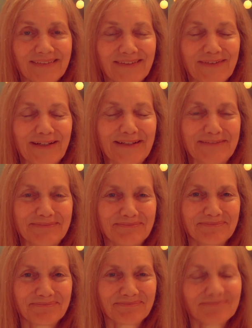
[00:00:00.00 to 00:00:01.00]
All right.
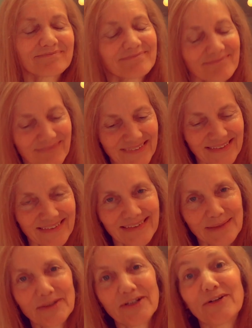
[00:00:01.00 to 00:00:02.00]

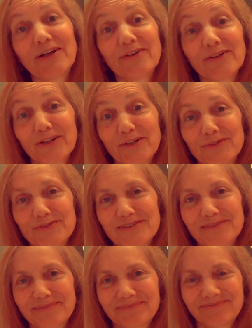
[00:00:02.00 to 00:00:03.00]
Let me know how it goes.